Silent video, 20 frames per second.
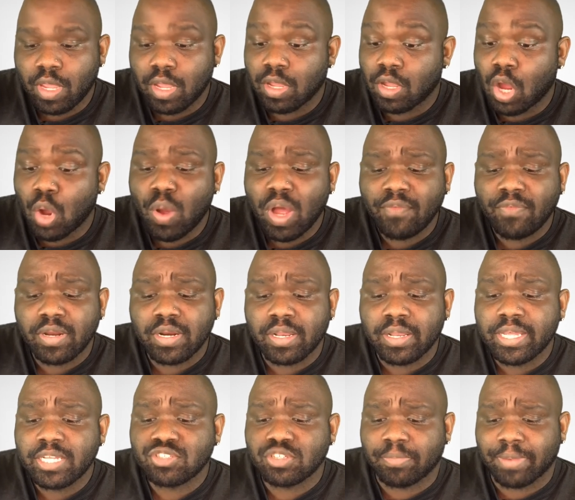go off on
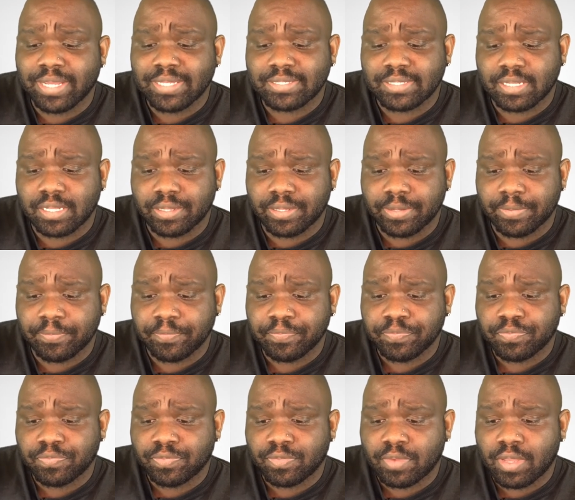Electra basically
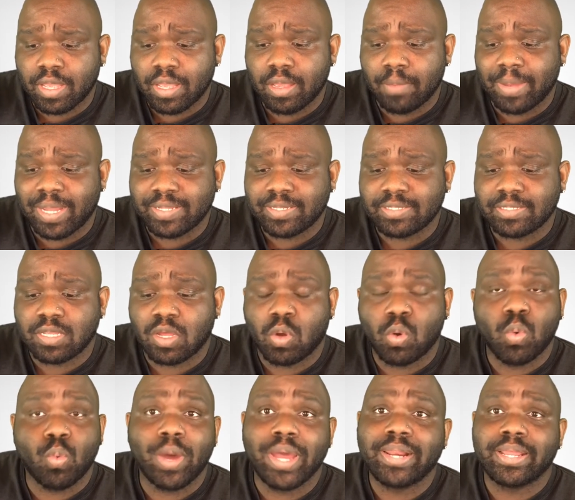about this whole
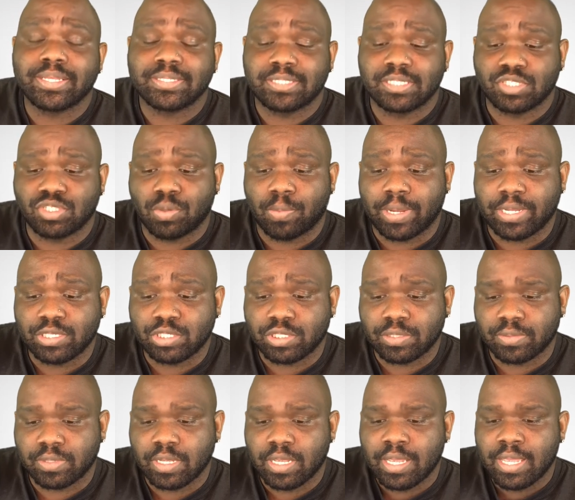wedding
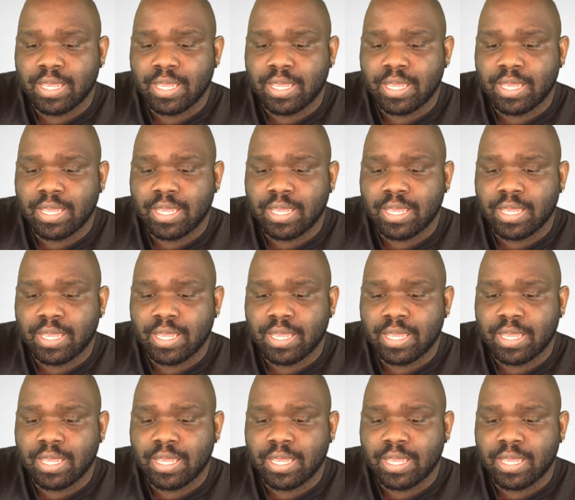situation.